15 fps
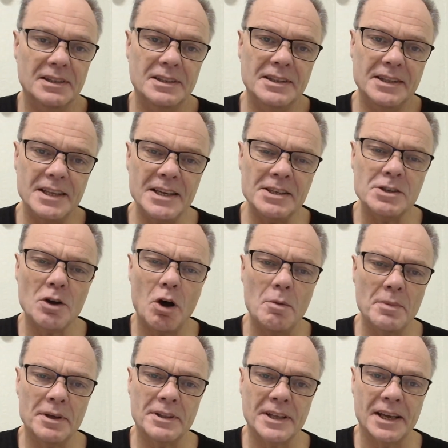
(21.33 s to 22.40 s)
this
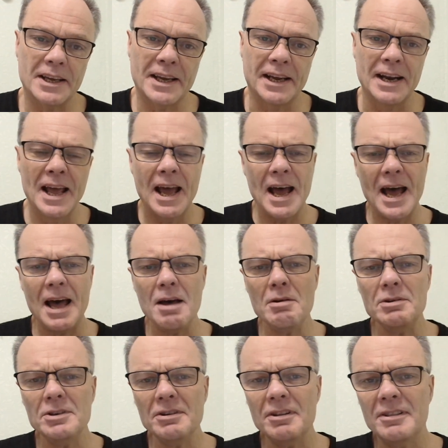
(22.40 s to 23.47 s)
got me thinking,
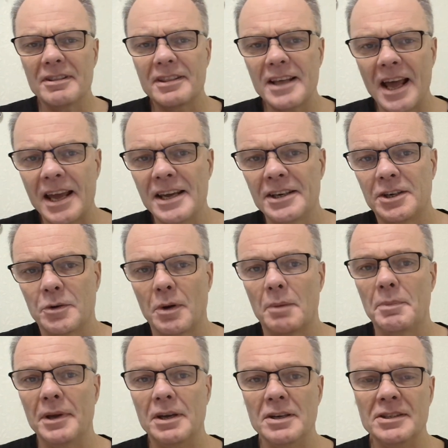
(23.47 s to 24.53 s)
how did they do
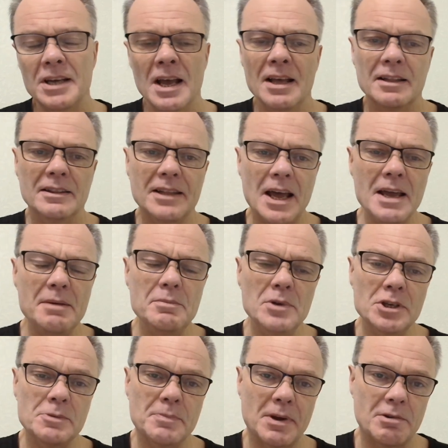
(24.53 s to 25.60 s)
it? Because they
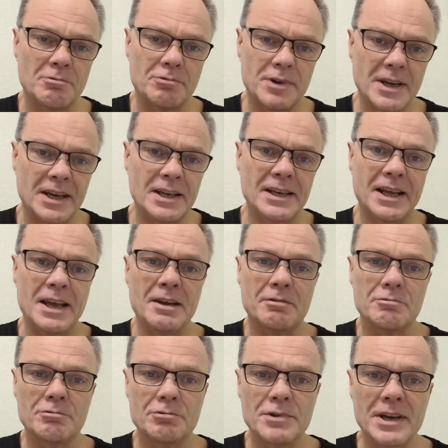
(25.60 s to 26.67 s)
must be really,
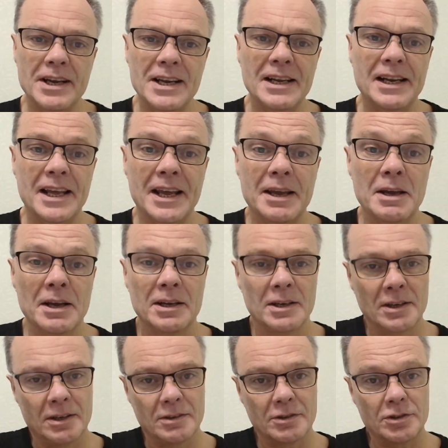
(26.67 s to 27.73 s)
really
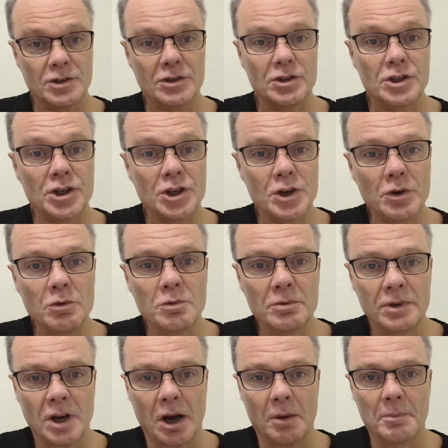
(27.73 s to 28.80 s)

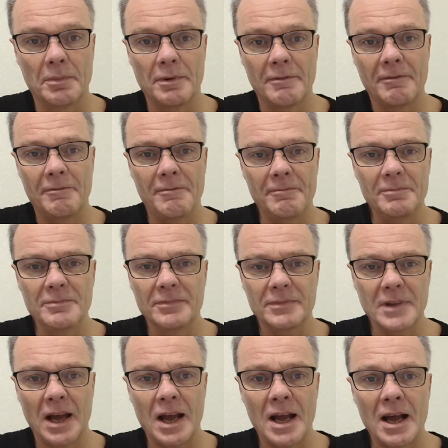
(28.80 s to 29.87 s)
tuned up
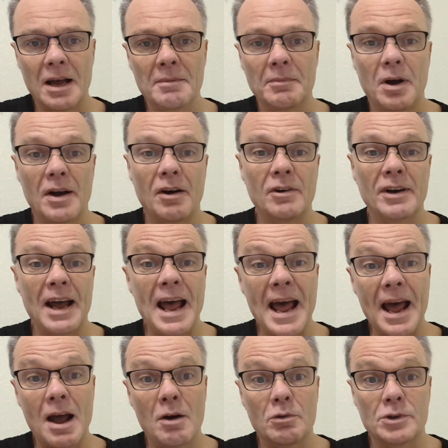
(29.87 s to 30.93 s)
on
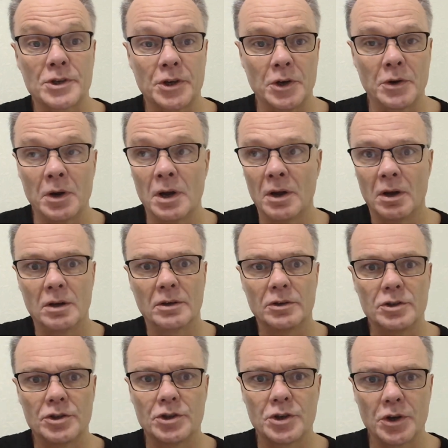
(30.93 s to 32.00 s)
how to
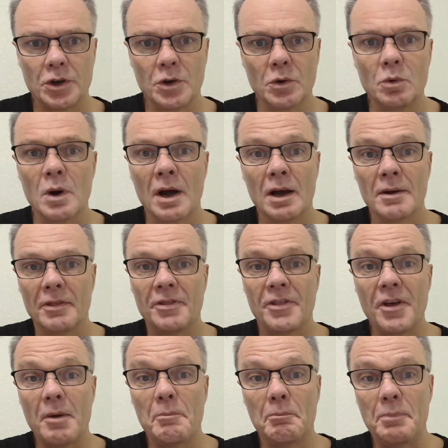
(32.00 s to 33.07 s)
do
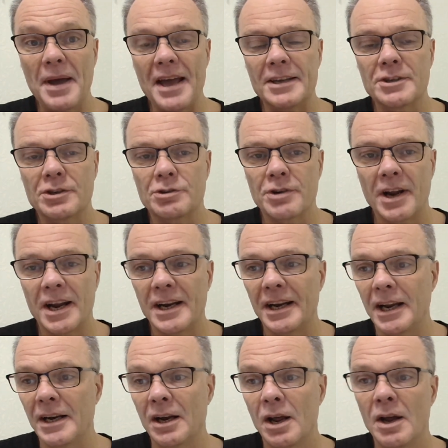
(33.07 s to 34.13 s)
the best
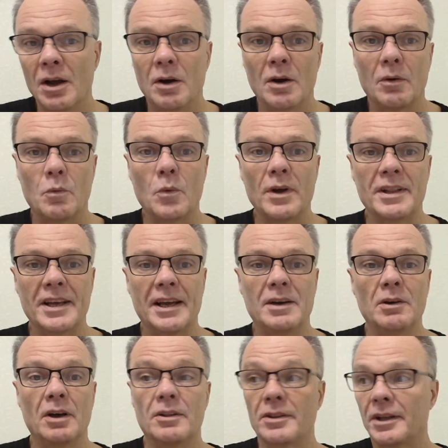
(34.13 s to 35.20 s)
training
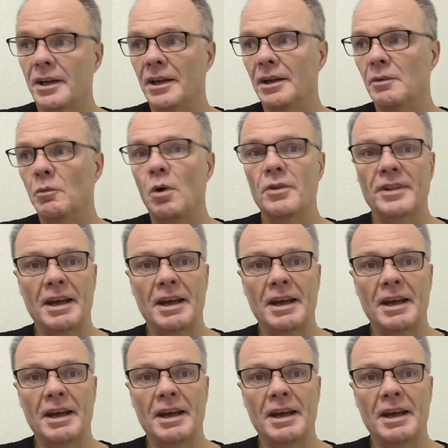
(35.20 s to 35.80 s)
within what